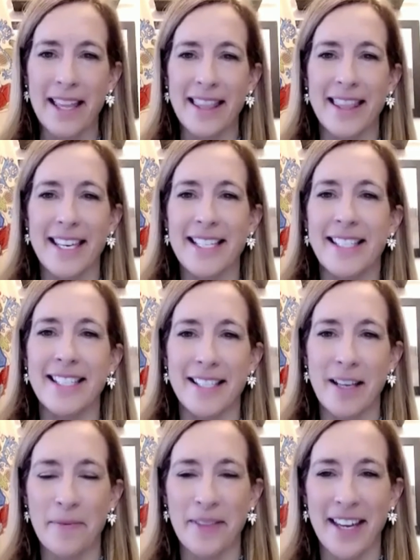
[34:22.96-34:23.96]
this is
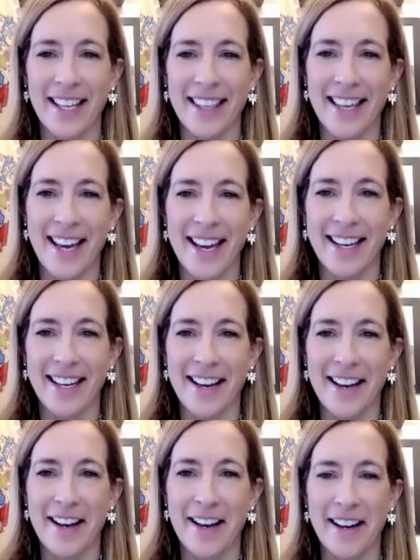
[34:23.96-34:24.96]
something that
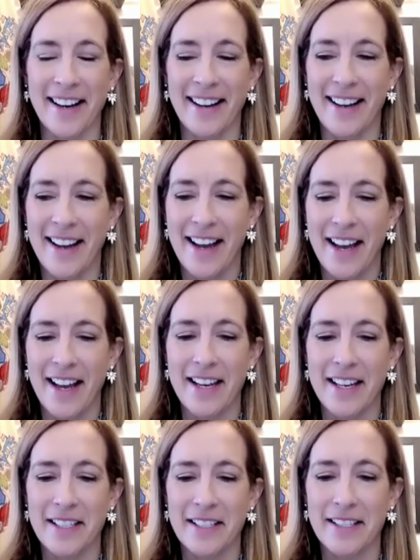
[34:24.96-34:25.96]

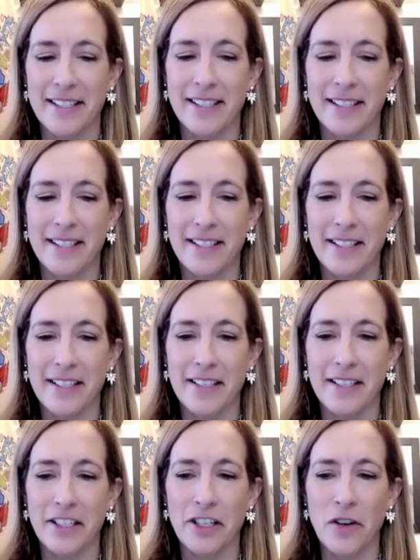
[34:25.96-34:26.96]
is,
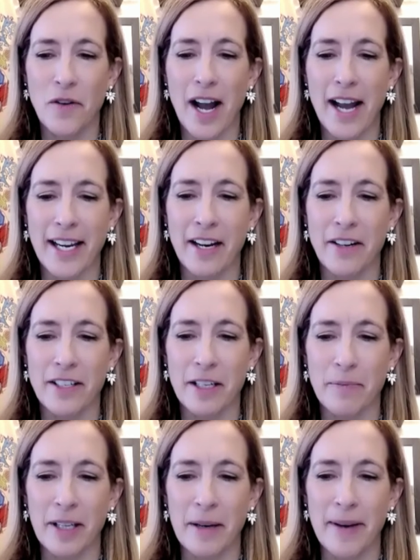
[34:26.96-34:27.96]
I care
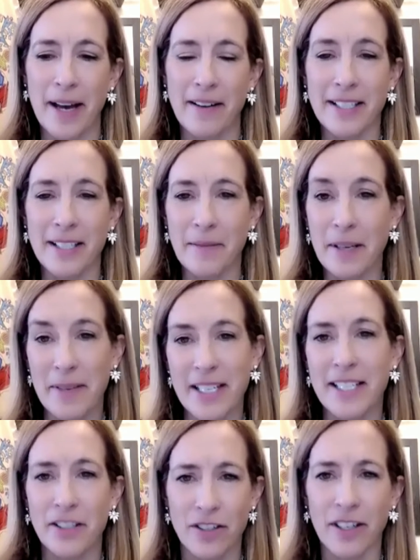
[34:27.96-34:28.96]
deeply about, and it's something my
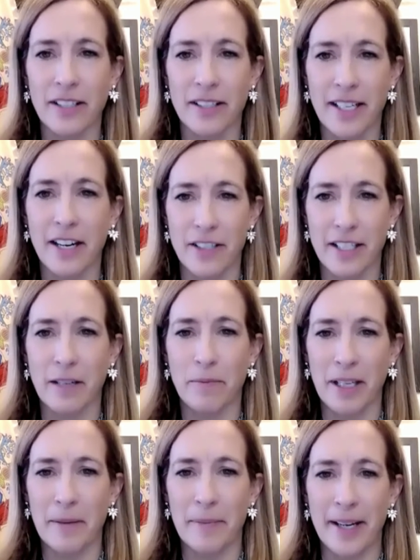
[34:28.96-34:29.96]
district cares
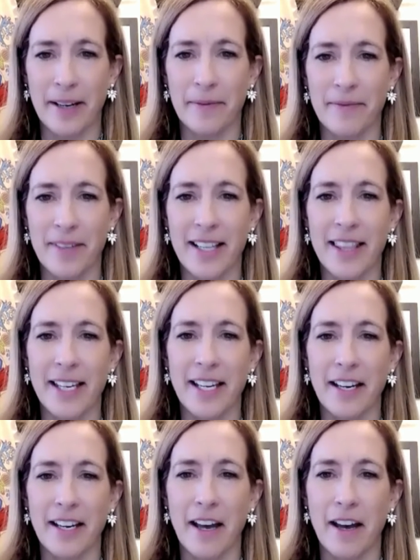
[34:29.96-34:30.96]
deeply about. I
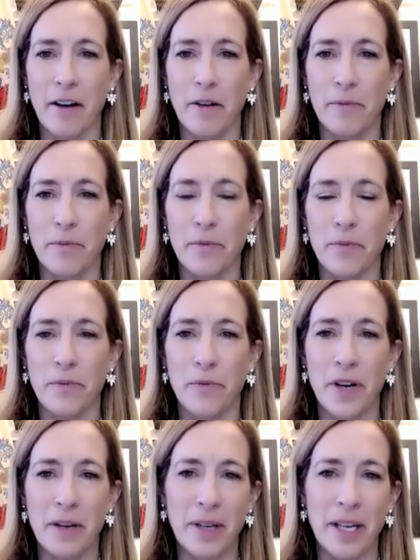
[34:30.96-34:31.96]
think
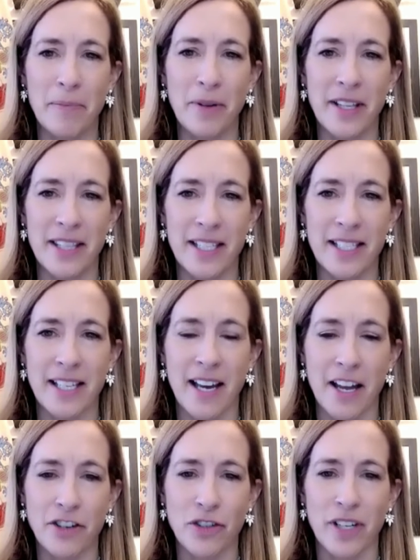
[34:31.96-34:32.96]
when people in this
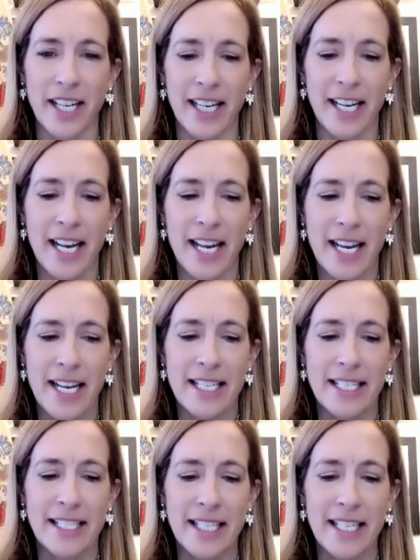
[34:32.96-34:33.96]
country
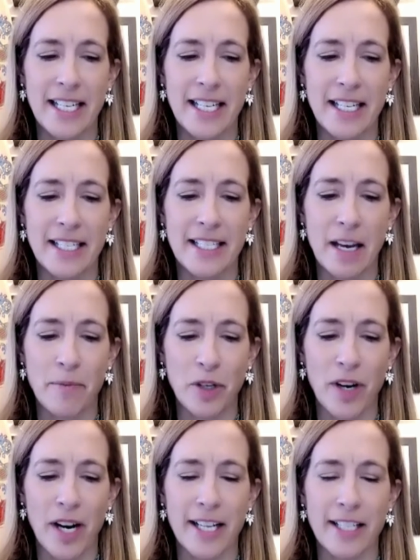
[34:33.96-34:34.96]
see
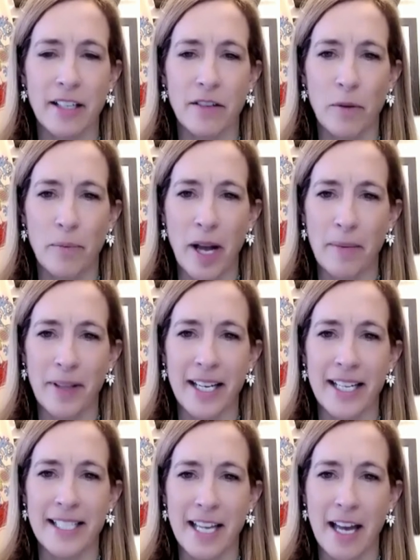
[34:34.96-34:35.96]
Democrats and
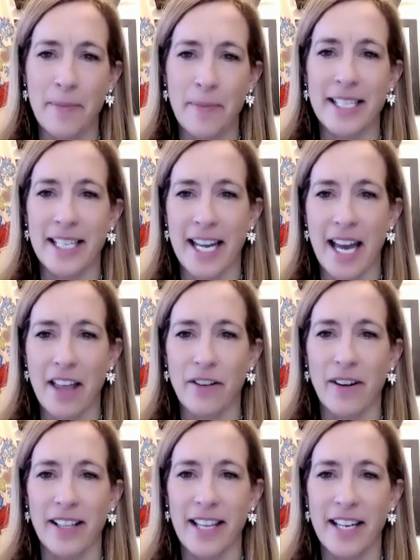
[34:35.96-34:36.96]
Republicans coming
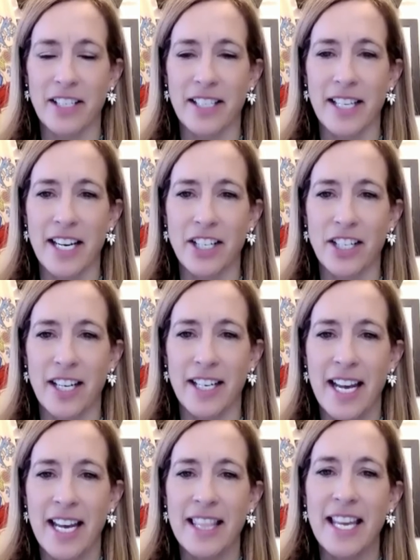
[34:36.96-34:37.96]
together on
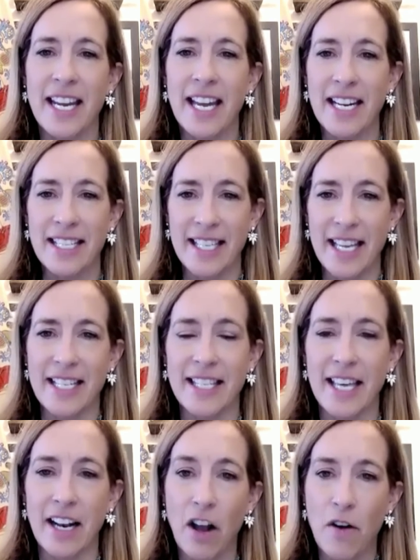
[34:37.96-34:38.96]
legislation, they get a sense
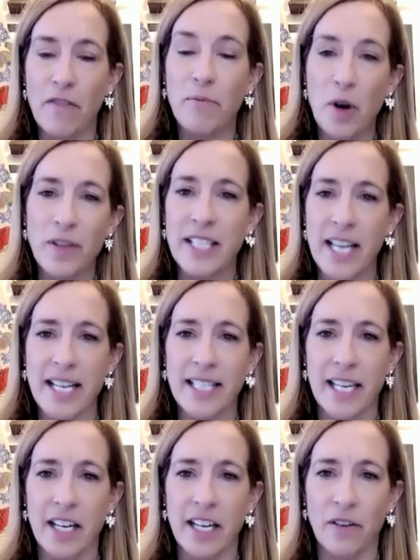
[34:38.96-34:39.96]
that, oh, if both sides
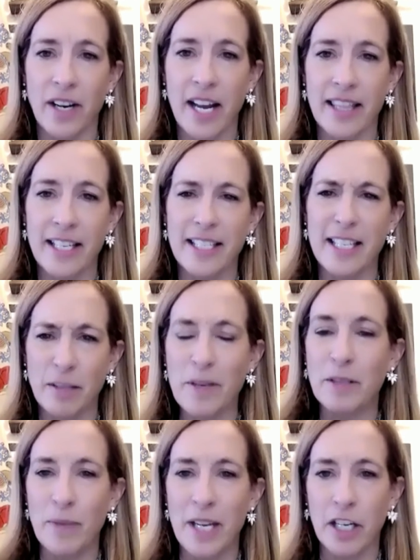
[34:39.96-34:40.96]
can agree on this, this
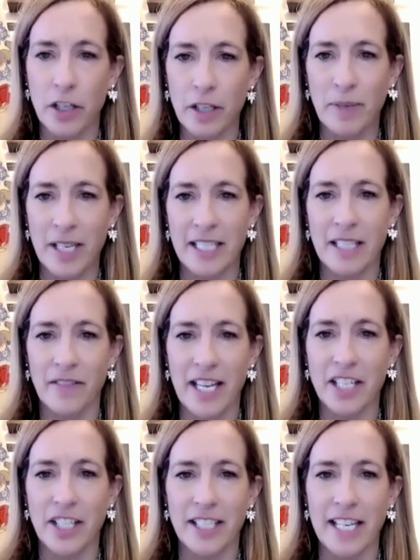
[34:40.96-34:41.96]
must be a good piece of
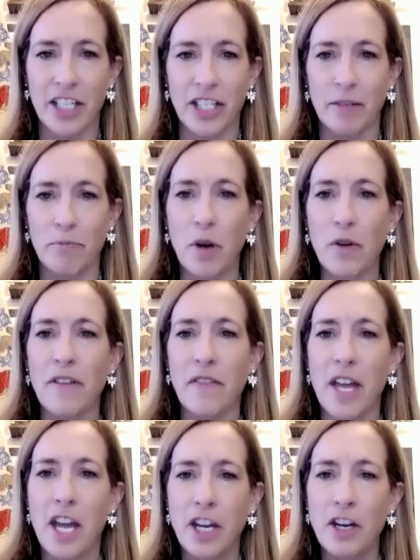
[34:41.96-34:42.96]
legislation. Both of,
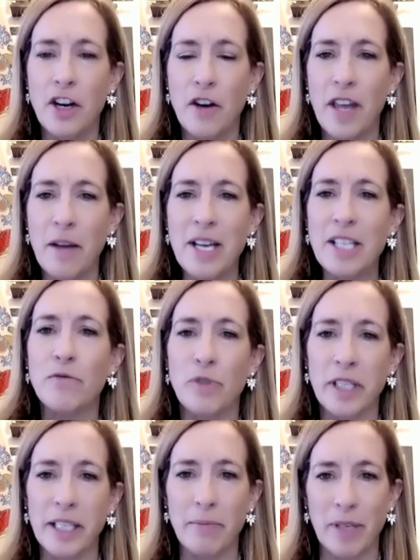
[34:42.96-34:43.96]
they must
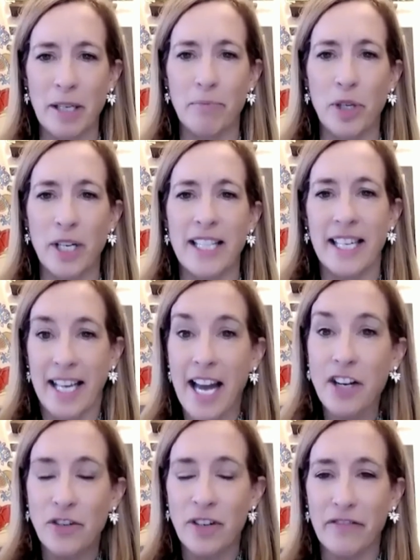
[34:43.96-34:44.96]
really be putting the
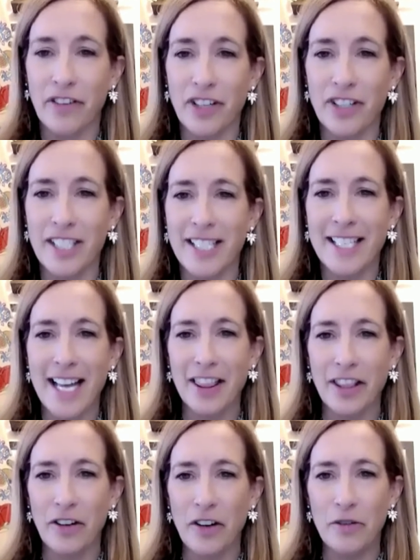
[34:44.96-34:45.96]
country first and not
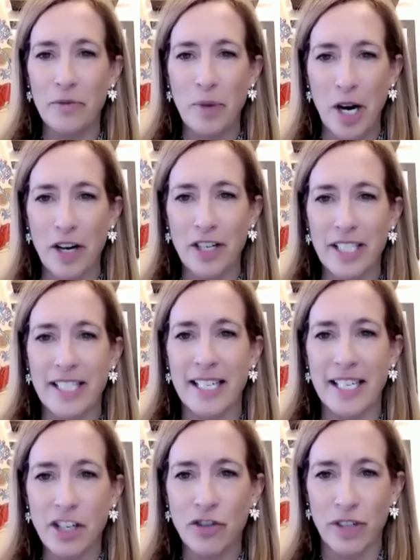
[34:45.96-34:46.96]
their own
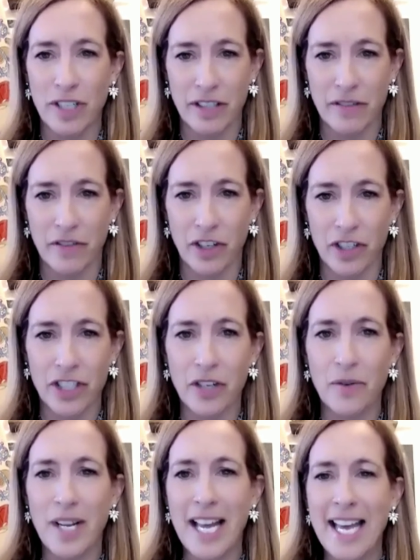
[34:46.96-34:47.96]
partisan interests first.
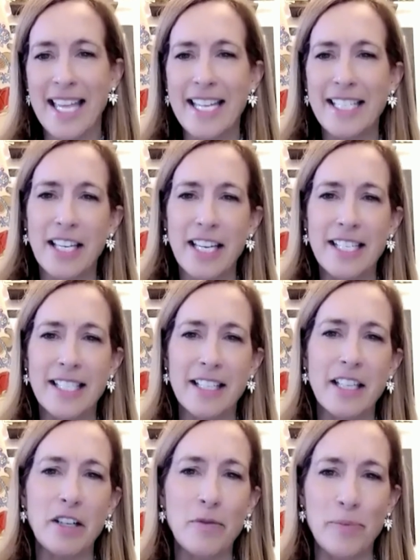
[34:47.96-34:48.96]
So it's a
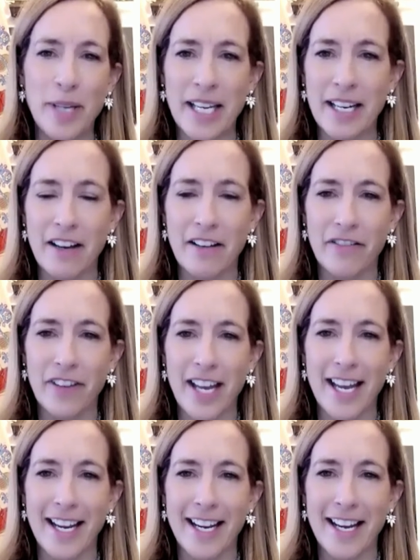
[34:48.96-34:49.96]
little bit of
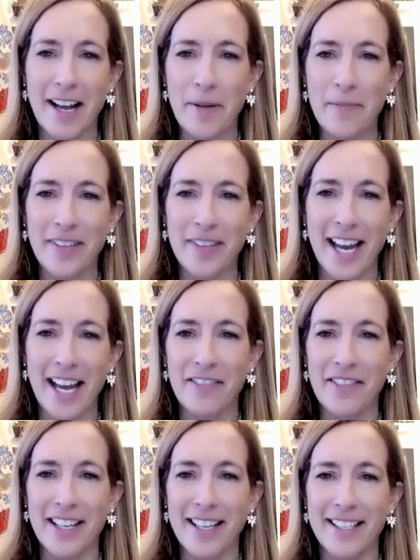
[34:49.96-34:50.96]
a kind of
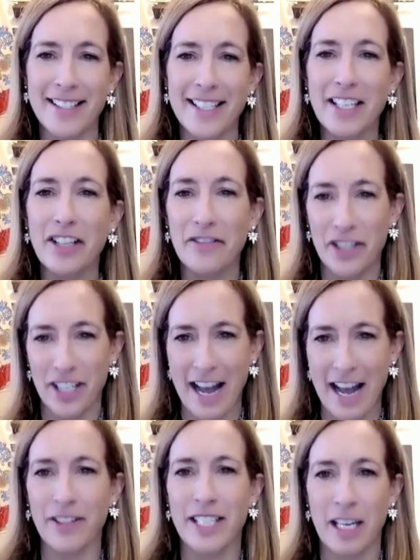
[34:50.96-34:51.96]
a seal of good
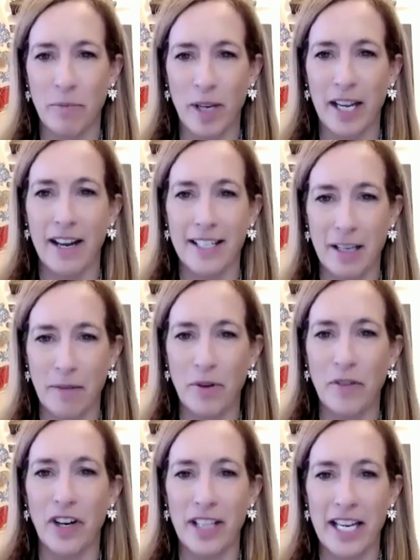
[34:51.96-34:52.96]
housekeeping on some
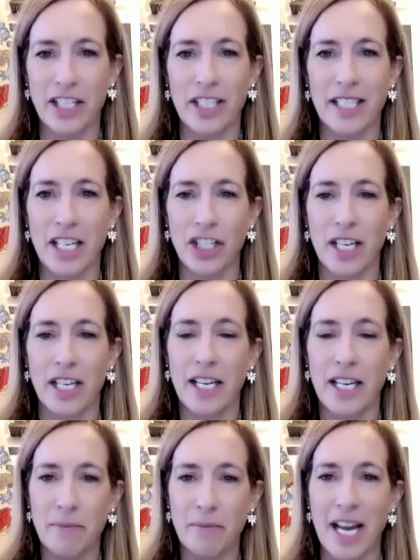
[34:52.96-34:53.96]
of our legislation
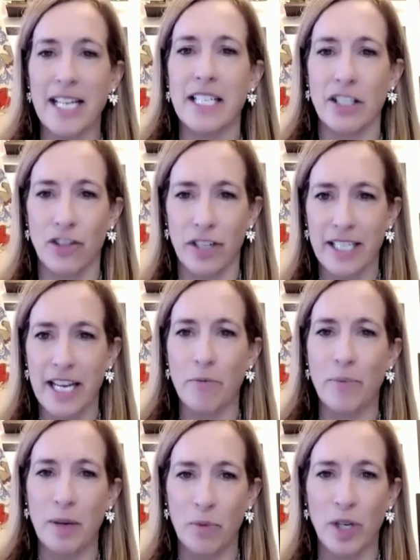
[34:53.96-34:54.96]
in my district, how
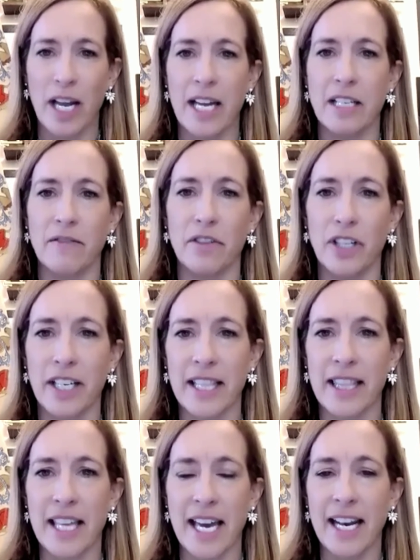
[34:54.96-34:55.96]
people kind of look
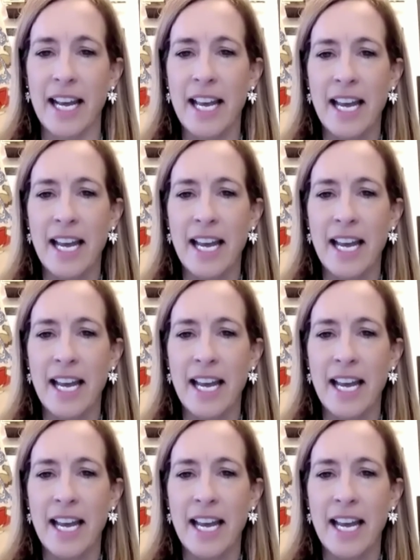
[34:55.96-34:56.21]
at that.